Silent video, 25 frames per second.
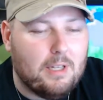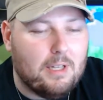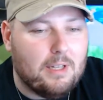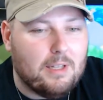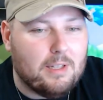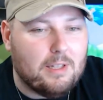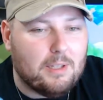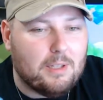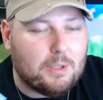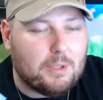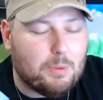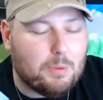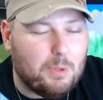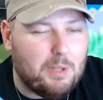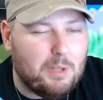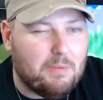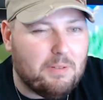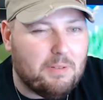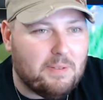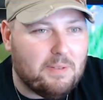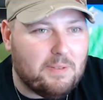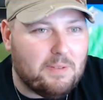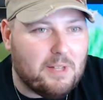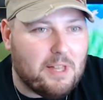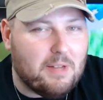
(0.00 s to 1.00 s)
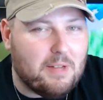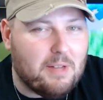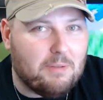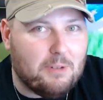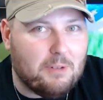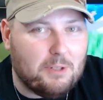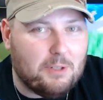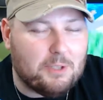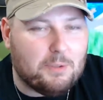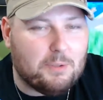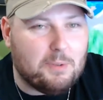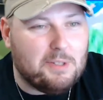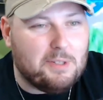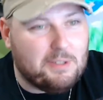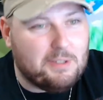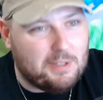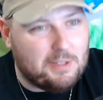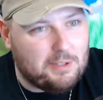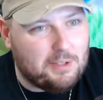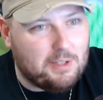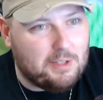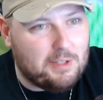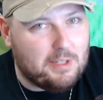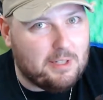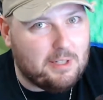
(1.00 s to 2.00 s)
the 25th anniversary is
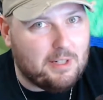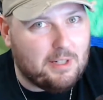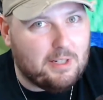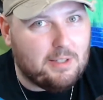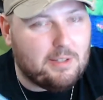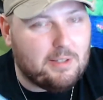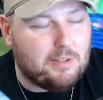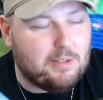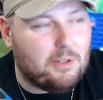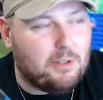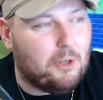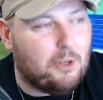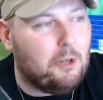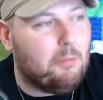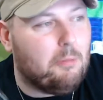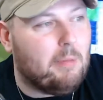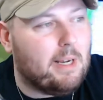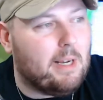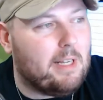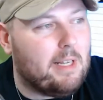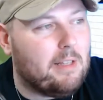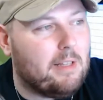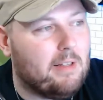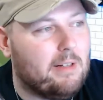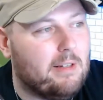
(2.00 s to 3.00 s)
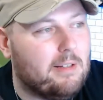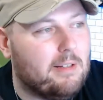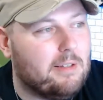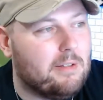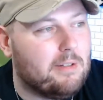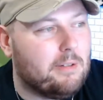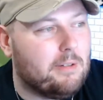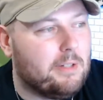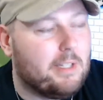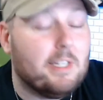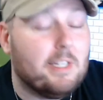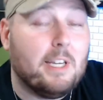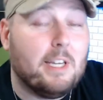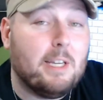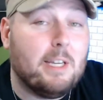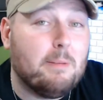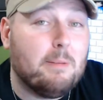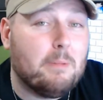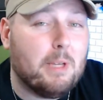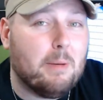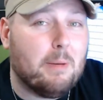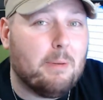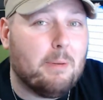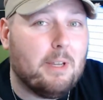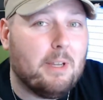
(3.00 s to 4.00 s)
this year, and there's no mainline Sonic game
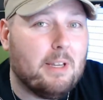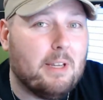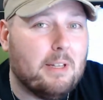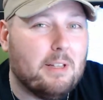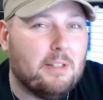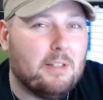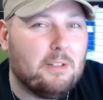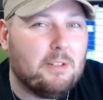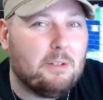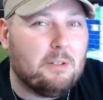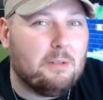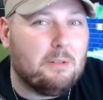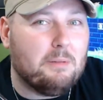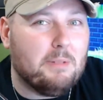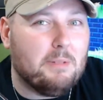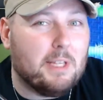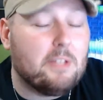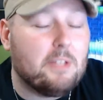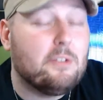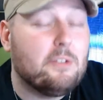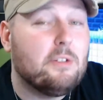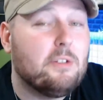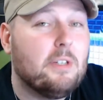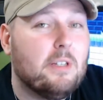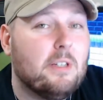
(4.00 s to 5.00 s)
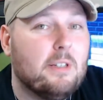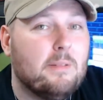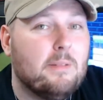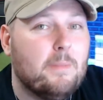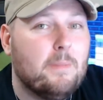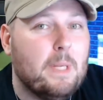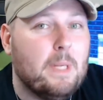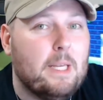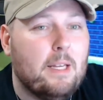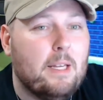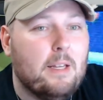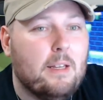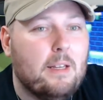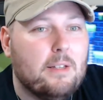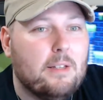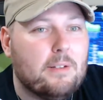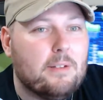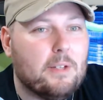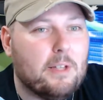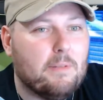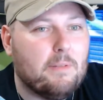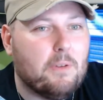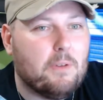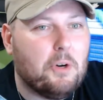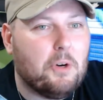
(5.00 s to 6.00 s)
coming out until next year.
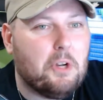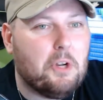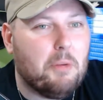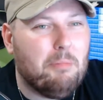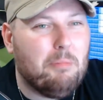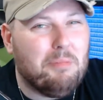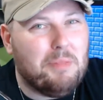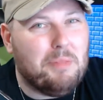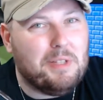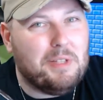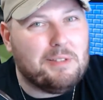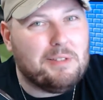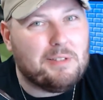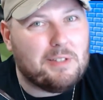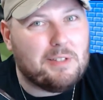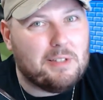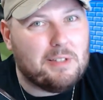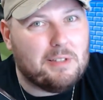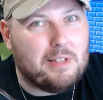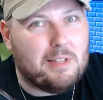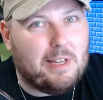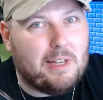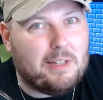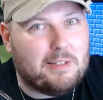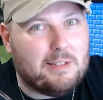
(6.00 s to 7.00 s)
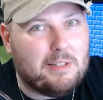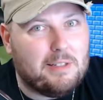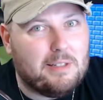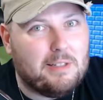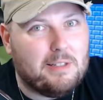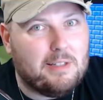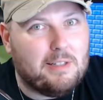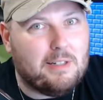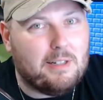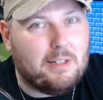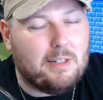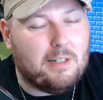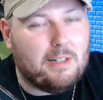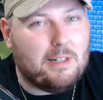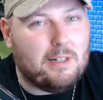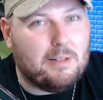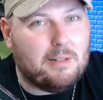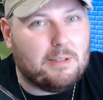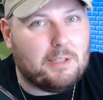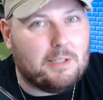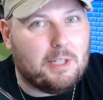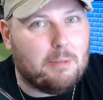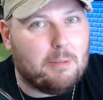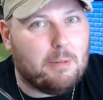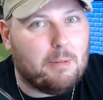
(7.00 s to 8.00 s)
So they've kind of missed that
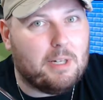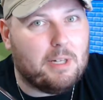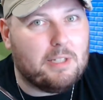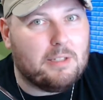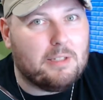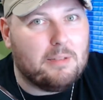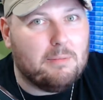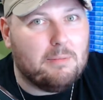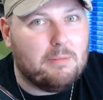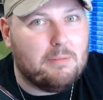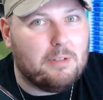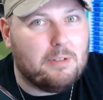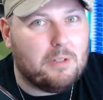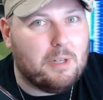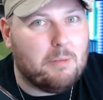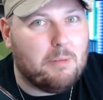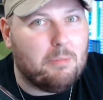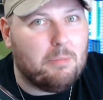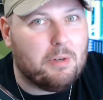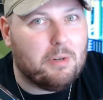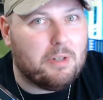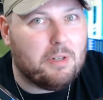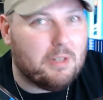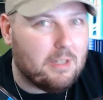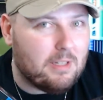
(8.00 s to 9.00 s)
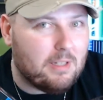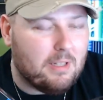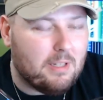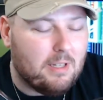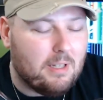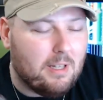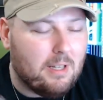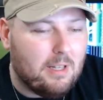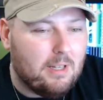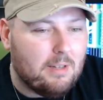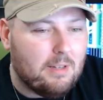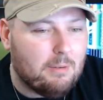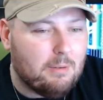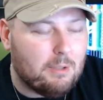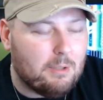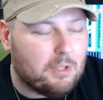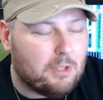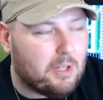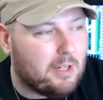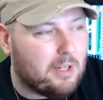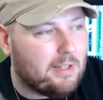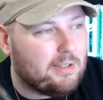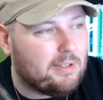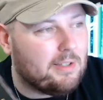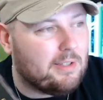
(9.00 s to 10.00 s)
celebration time period, which
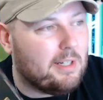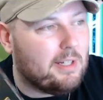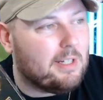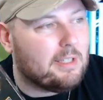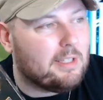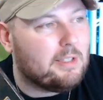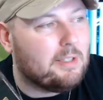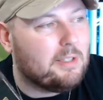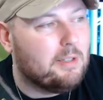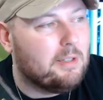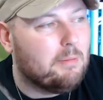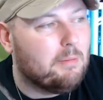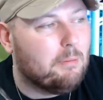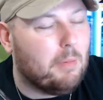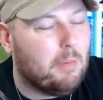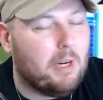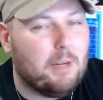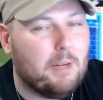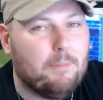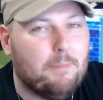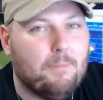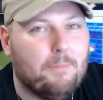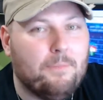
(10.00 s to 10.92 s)
kind of sucks. But